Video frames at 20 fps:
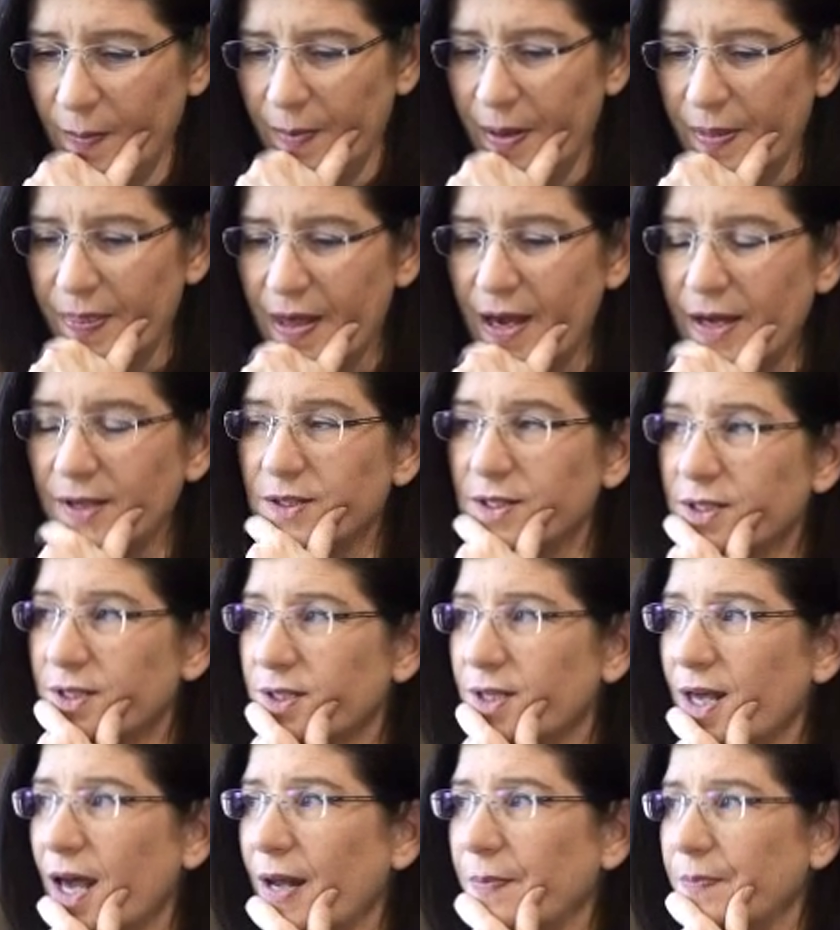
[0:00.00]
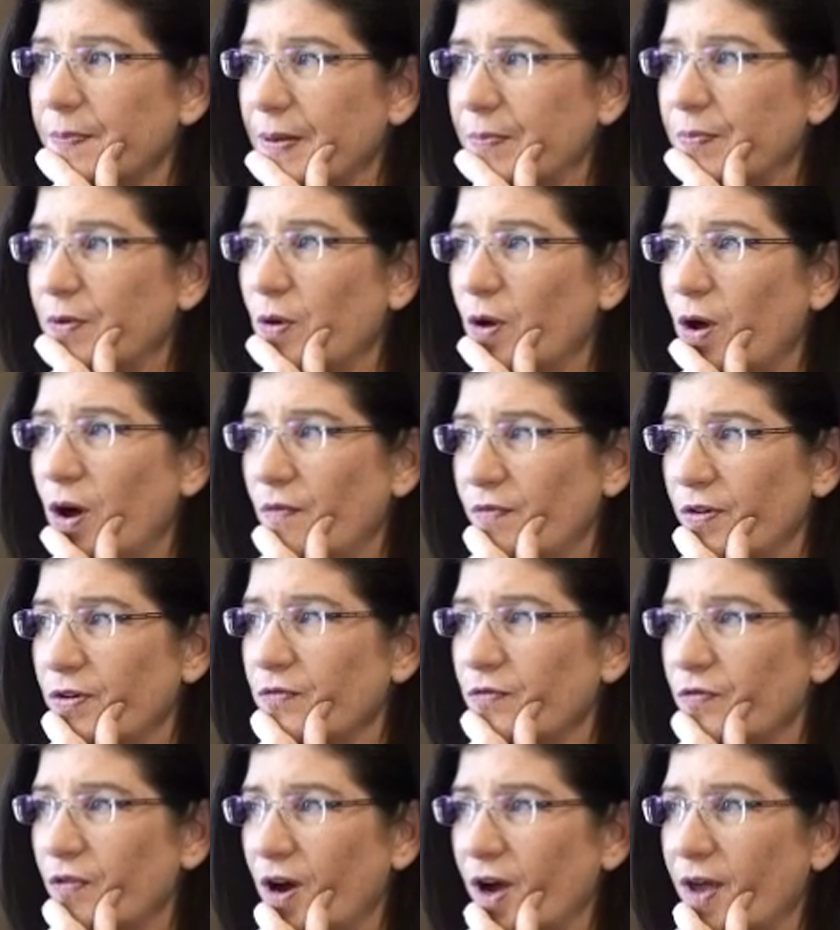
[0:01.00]
But that people
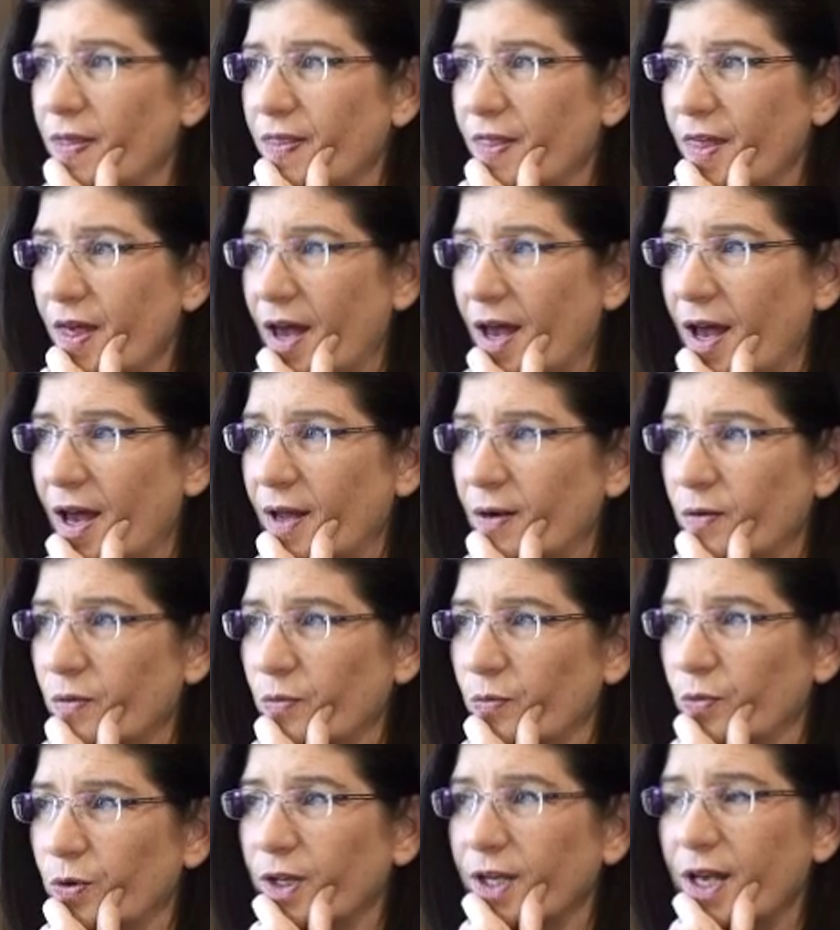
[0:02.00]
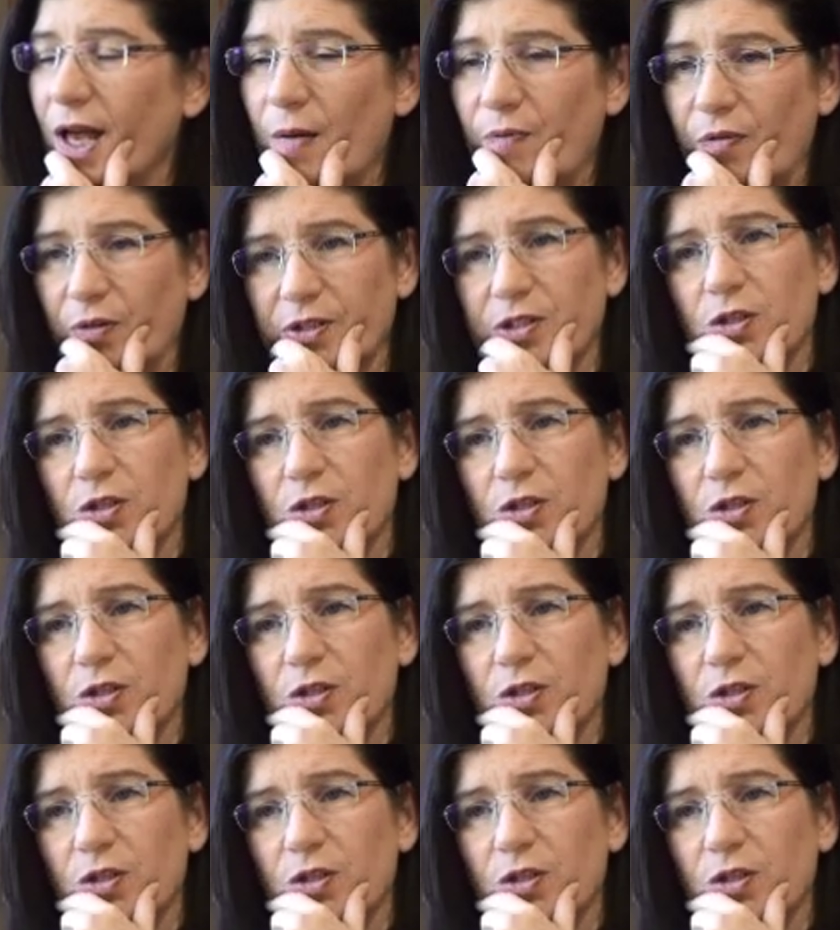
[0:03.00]
often find that really helpful.